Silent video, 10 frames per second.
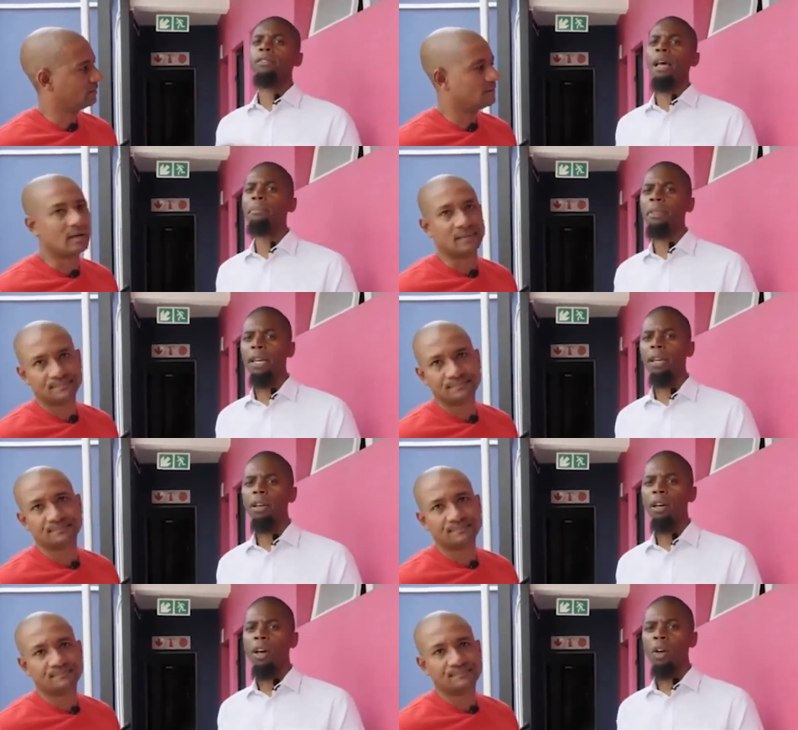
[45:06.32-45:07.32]
Speaker 1: something,
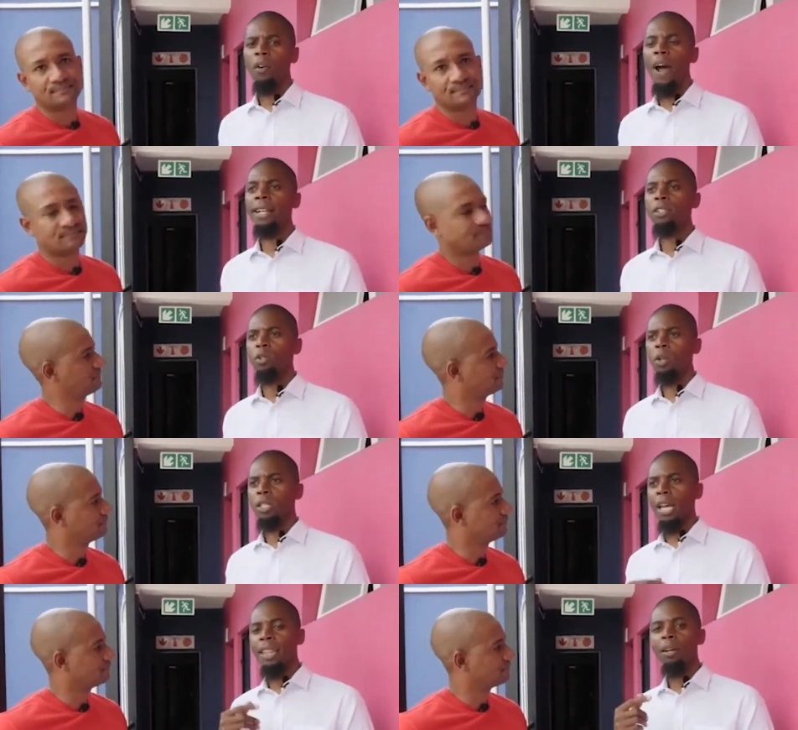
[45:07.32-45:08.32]
yeah. right? So
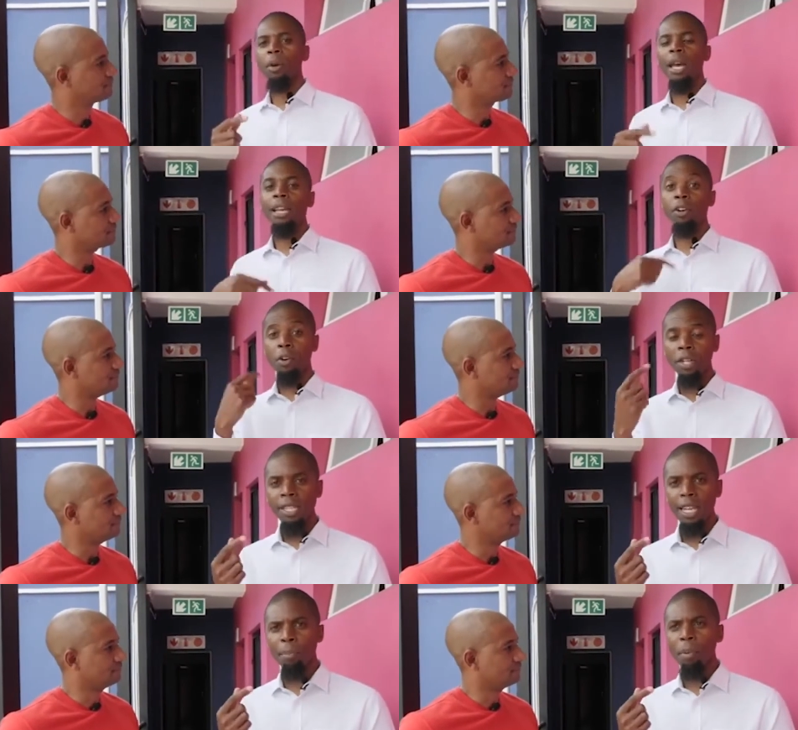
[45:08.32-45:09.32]
it's either we are
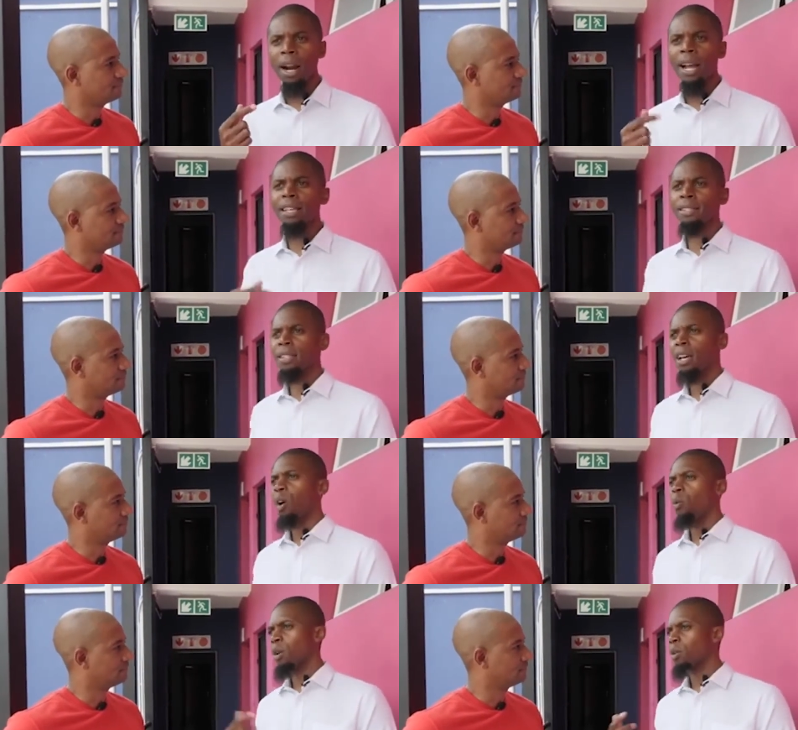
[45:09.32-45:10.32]
increasing a price.
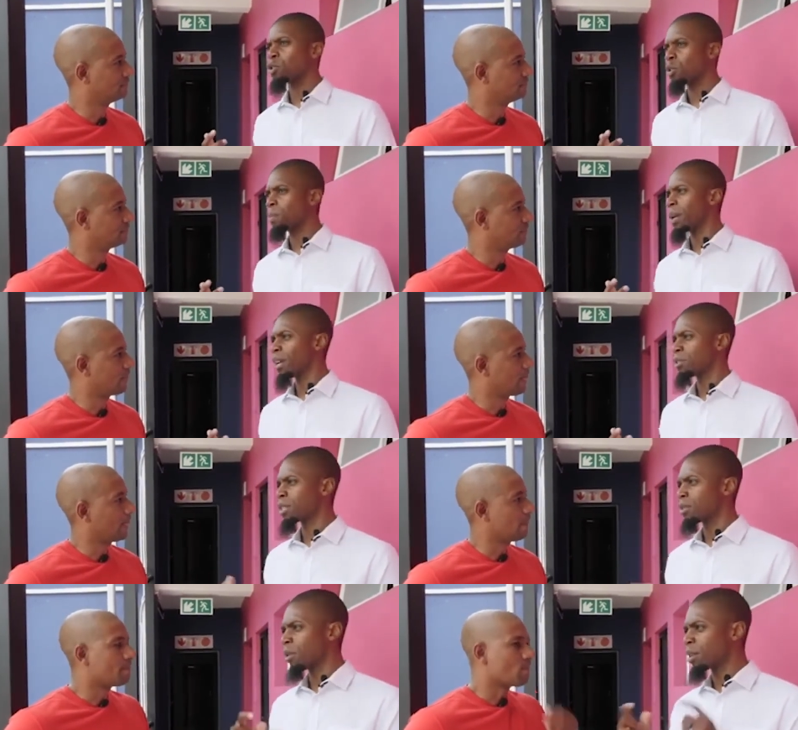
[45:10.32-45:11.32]
What was your
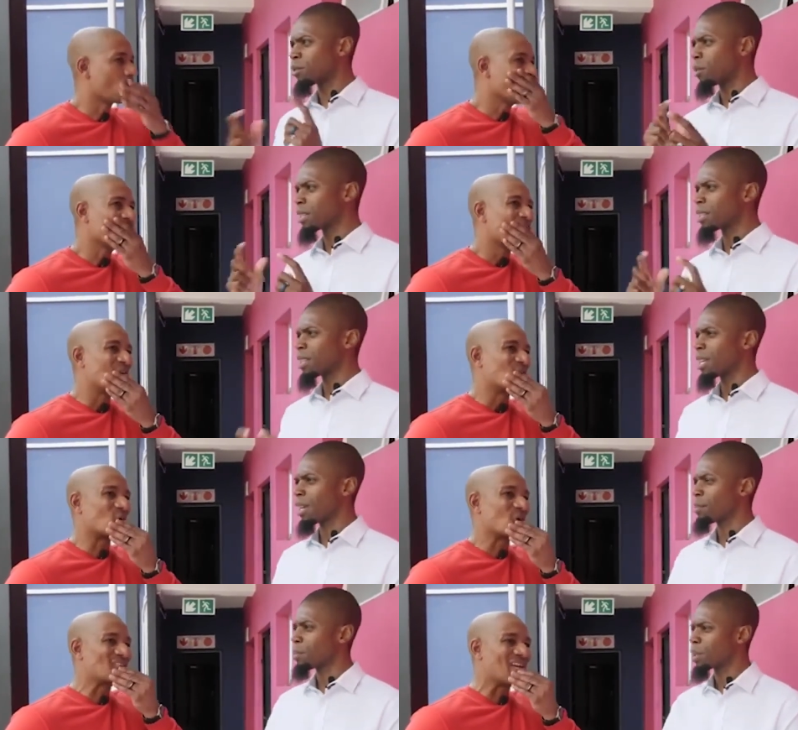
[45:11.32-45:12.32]
penalty? What what did they?
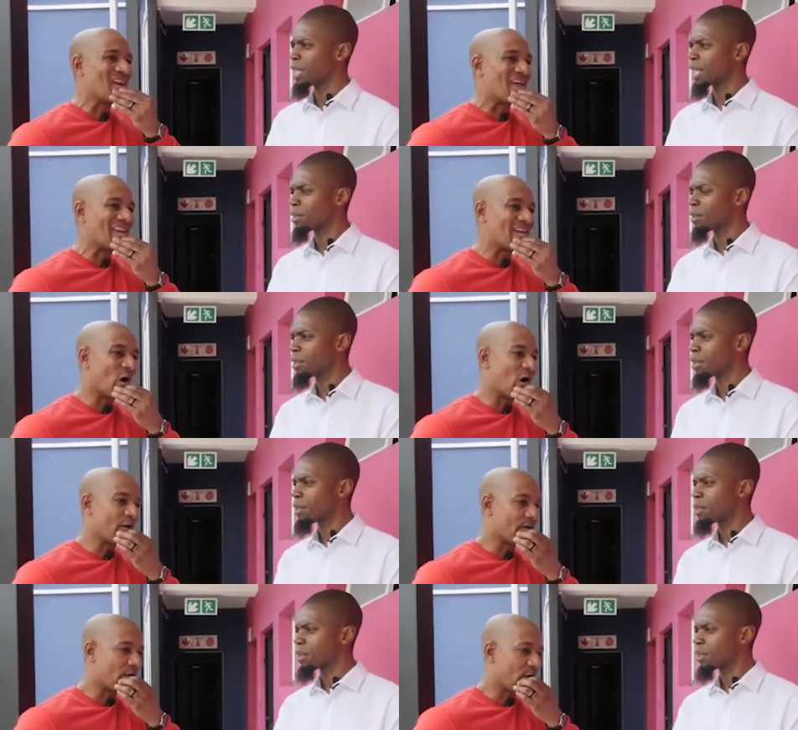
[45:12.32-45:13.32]
Speaker 2: So there was delay
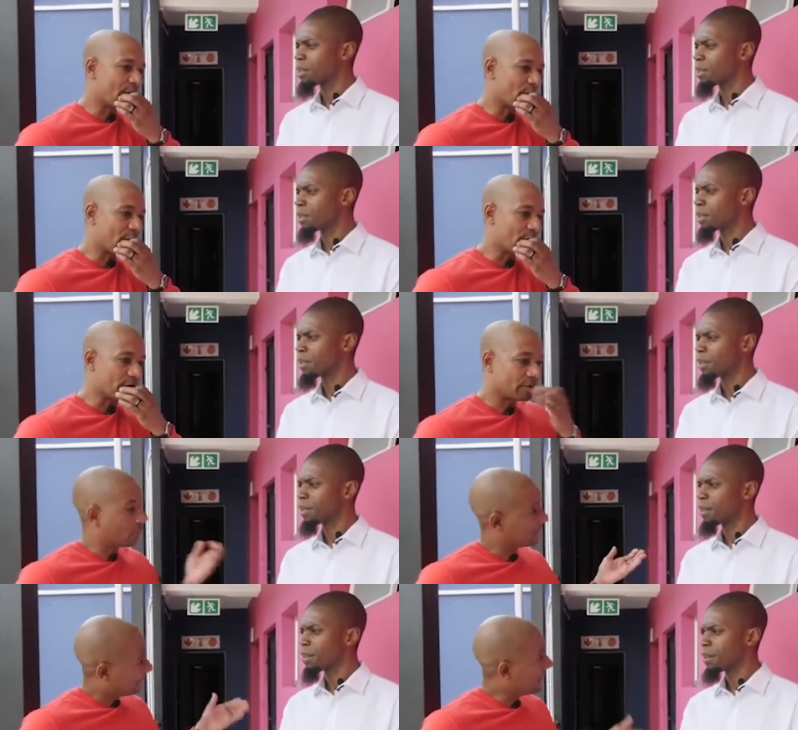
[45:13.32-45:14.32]
on on on on,
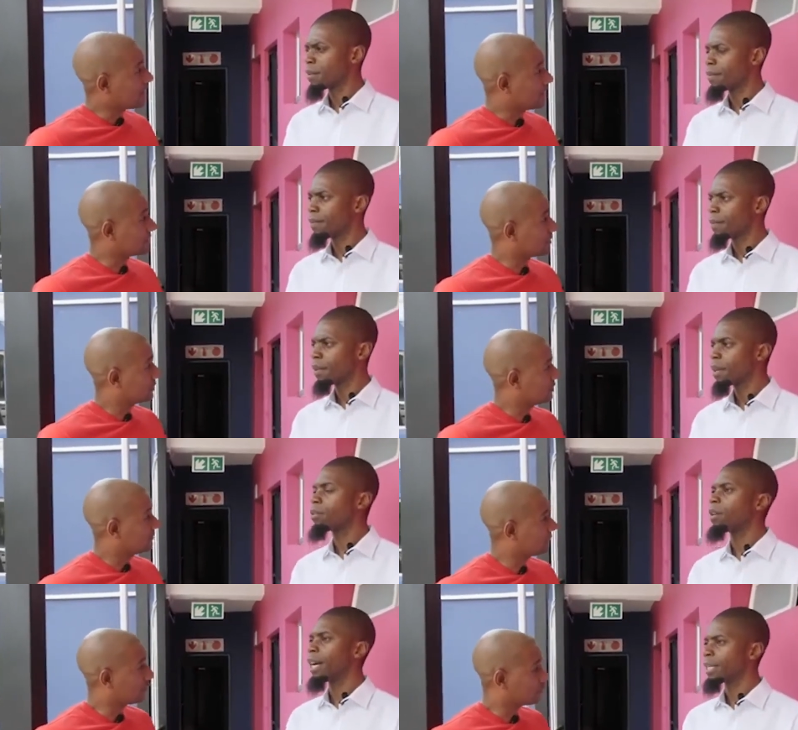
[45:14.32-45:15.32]
on finance,
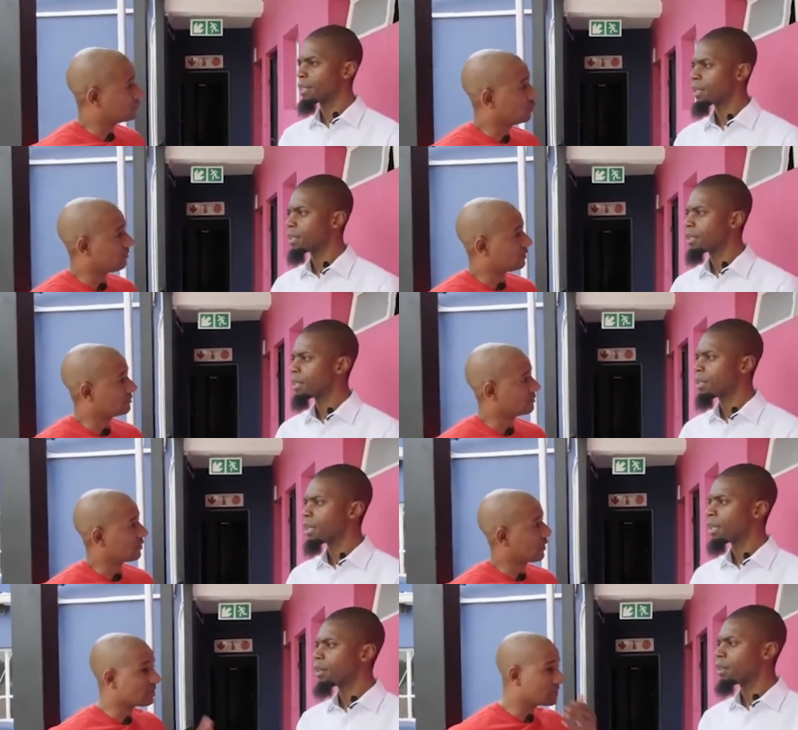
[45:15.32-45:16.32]
right? On the approval.
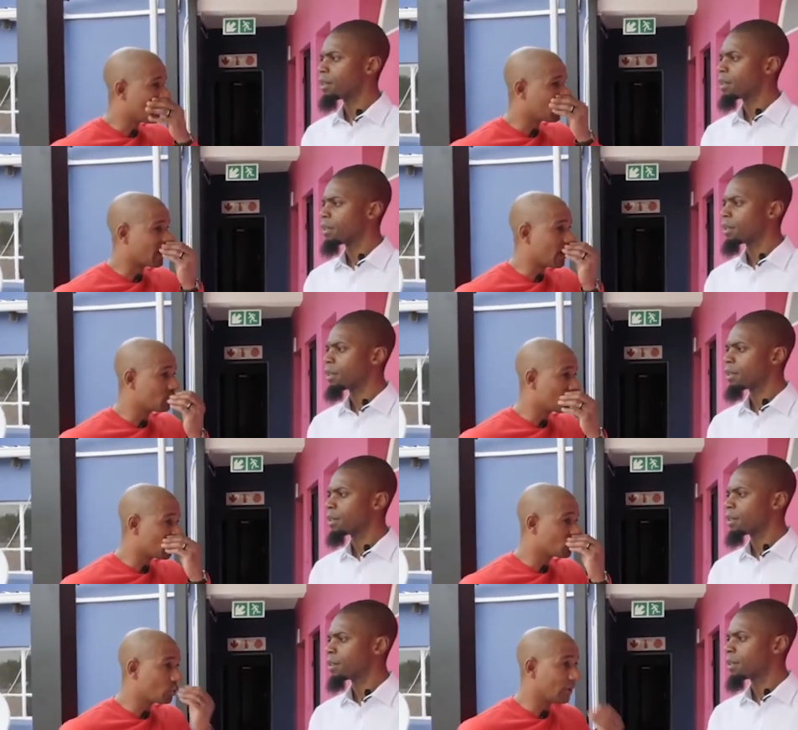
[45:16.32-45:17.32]
So that was about it. Came to
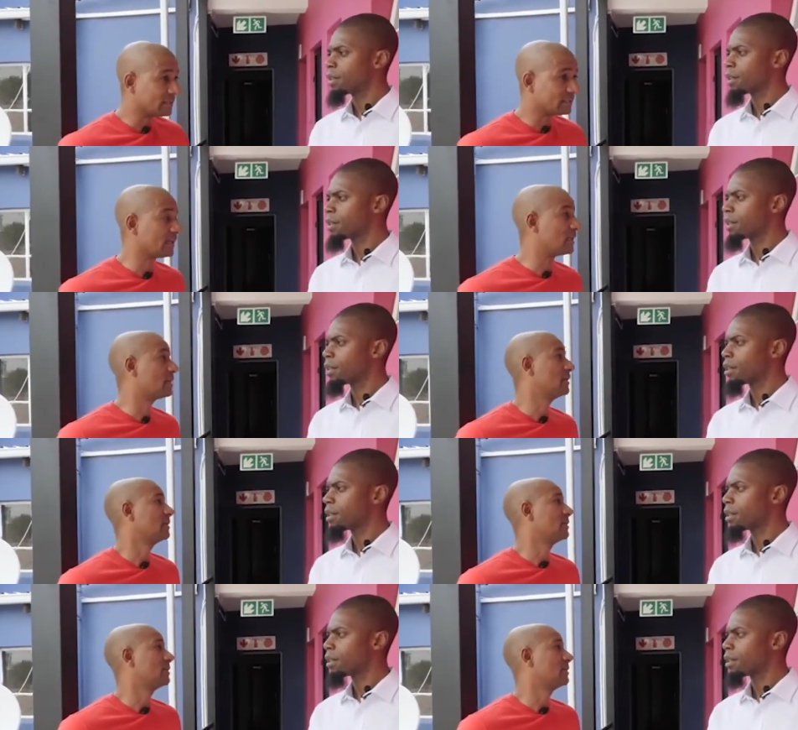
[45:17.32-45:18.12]
about two hundred and